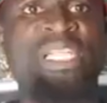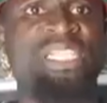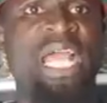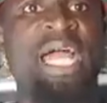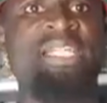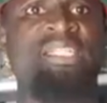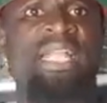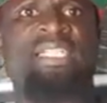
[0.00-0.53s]

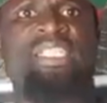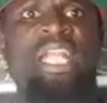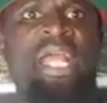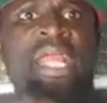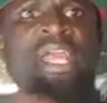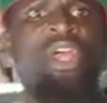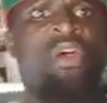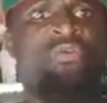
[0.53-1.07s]
picture,
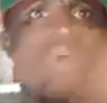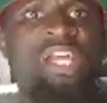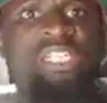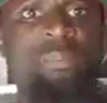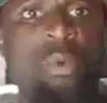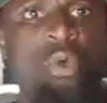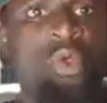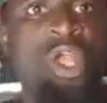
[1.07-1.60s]
etc.
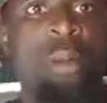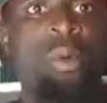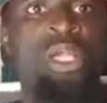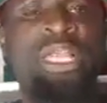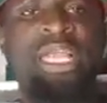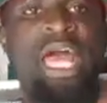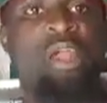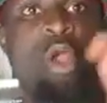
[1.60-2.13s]
Facebook, no,
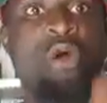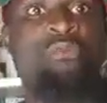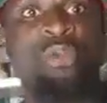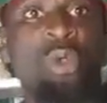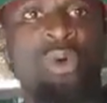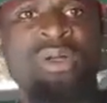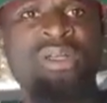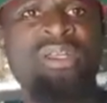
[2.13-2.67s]
Moody, year
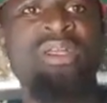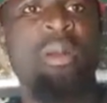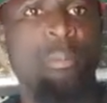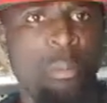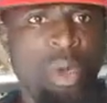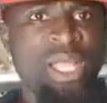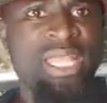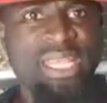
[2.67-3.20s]
off, no.
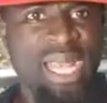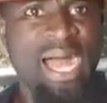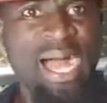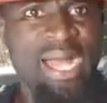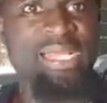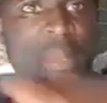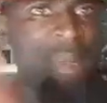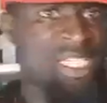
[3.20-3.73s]
Moody,
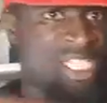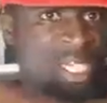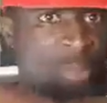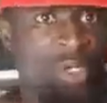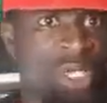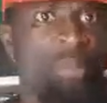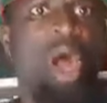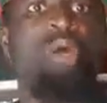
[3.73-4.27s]
na, you bet
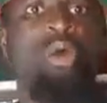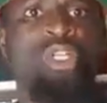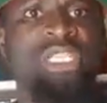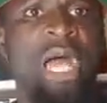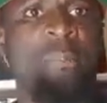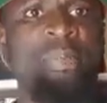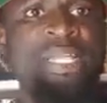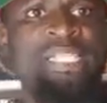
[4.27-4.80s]
you, Moody Marcos, I